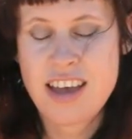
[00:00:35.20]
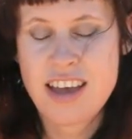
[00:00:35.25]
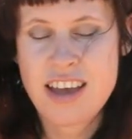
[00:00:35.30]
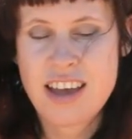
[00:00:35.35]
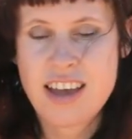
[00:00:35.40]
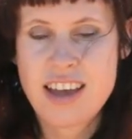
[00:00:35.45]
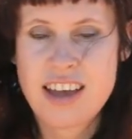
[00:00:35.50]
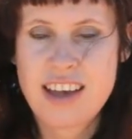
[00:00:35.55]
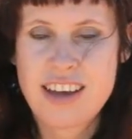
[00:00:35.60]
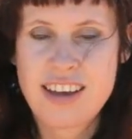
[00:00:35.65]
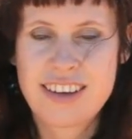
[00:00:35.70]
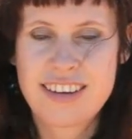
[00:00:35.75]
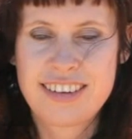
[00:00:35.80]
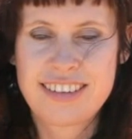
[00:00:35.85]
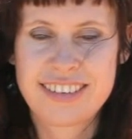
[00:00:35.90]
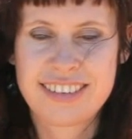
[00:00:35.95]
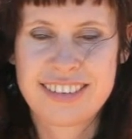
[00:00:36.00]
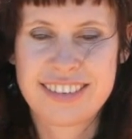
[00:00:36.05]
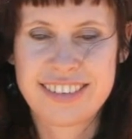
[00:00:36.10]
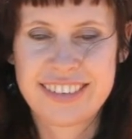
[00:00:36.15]

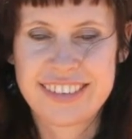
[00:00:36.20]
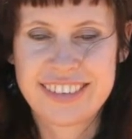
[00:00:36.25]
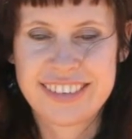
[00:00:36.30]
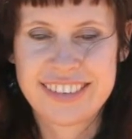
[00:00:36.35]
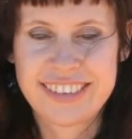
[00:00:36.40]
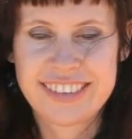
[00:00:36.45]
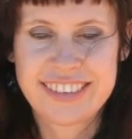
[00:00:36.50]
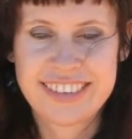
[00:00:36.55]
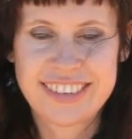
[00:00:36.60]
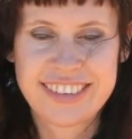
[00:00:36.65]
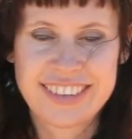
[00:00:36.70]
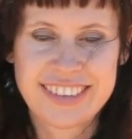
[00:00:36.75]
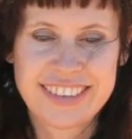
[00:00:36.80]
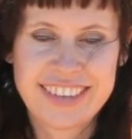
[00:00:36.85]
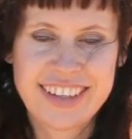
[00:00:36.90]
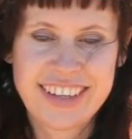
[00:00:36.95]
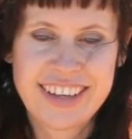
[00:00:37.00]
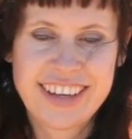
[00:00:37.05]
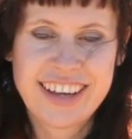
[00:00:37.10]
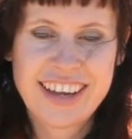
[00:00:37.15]

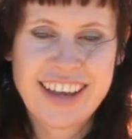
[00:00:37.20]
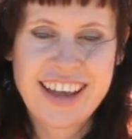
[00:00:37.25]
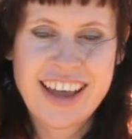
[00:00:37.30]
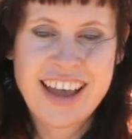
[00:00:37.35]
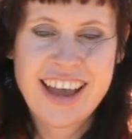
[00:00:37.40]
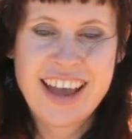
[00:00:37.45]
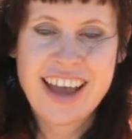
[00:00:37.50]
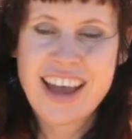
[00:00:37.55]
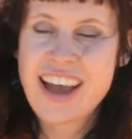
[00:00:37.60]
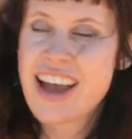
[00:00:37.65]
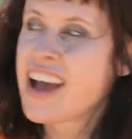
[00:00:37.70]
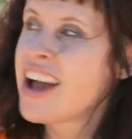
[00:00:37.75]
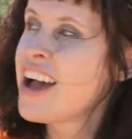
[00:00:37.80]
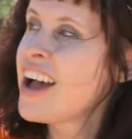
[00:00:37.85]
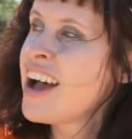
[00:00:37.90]
Nothing is said.